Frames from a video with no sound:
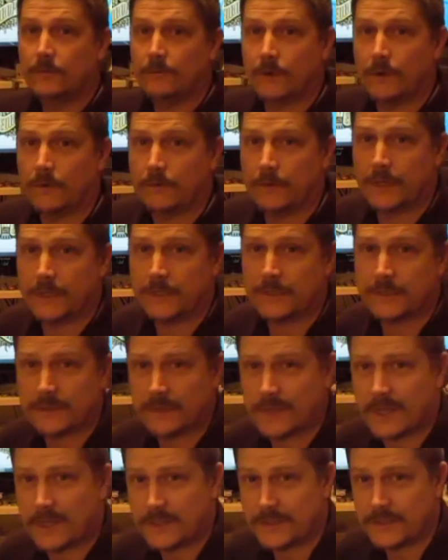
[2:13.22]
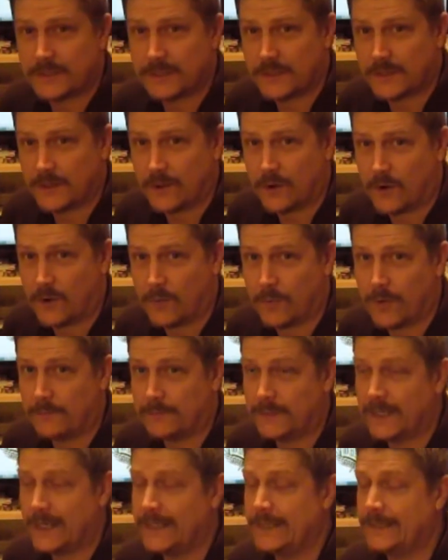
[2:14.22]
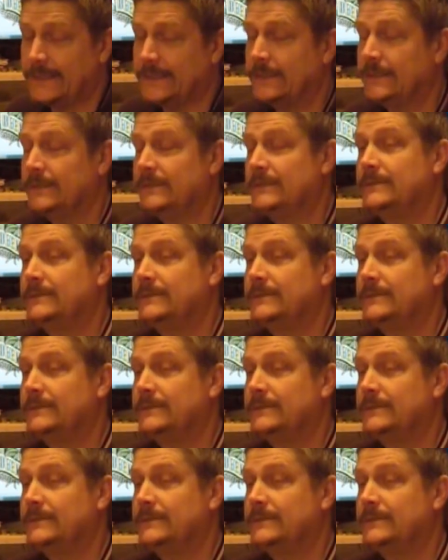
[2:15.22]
Well, yes, so that's the hop update.